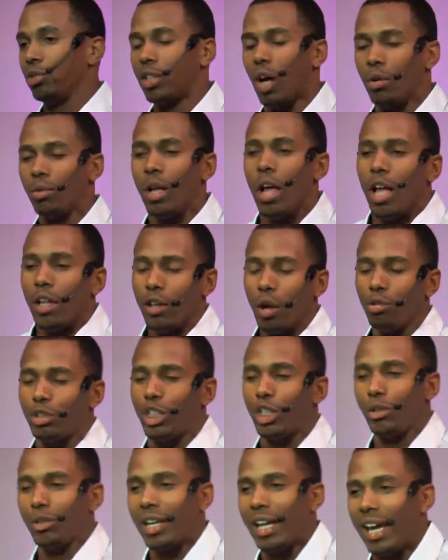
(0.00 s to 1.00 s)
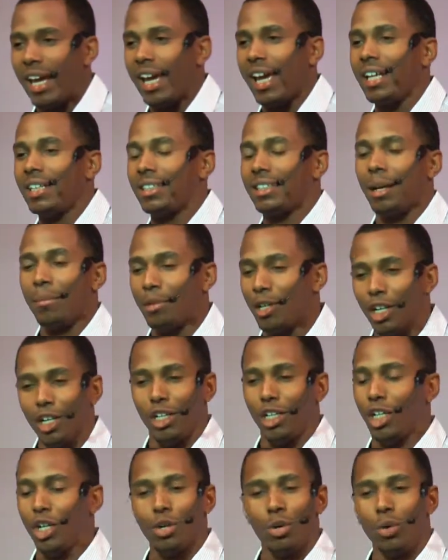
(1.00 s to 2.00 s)
Don't, don't you need some
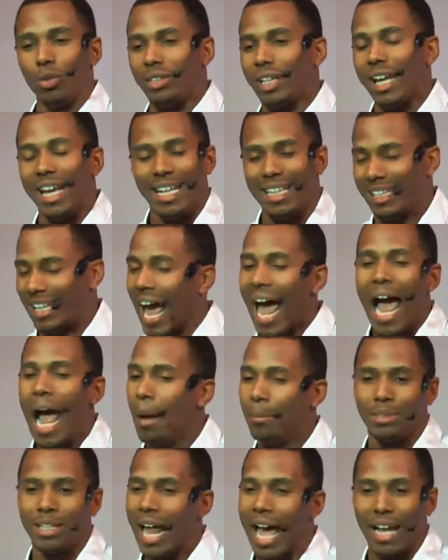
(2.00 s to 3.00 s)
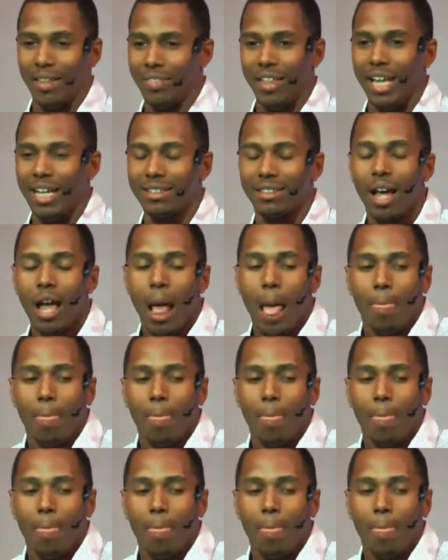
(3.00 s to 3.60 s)
good news in times like this?